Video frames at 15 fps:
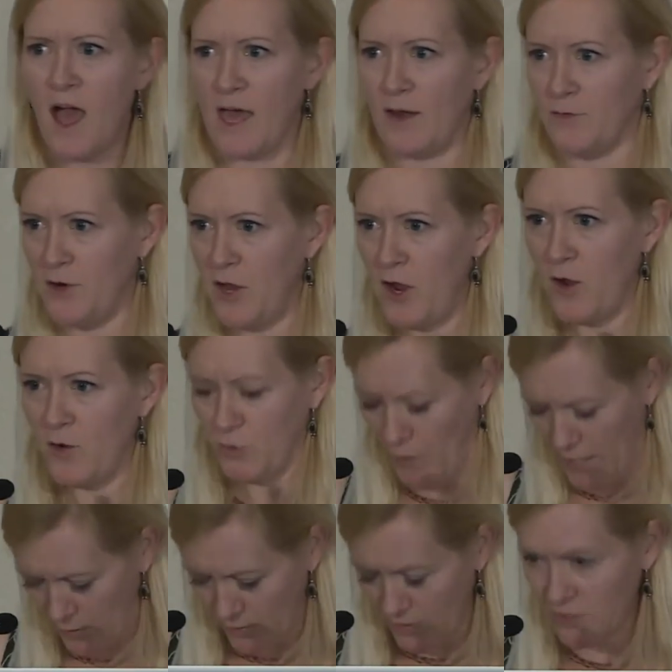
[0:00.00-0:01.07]
I don't know. How do
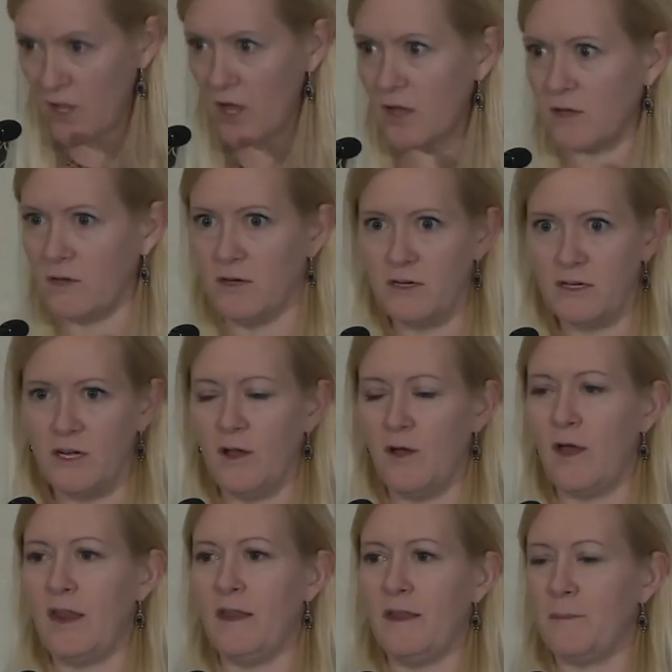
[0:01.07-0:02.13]
I look?
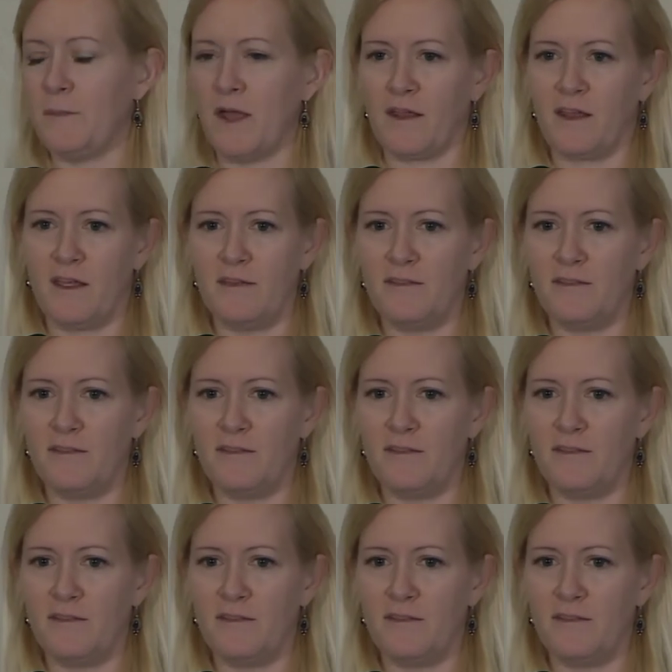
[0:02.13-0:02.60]
And I'm not.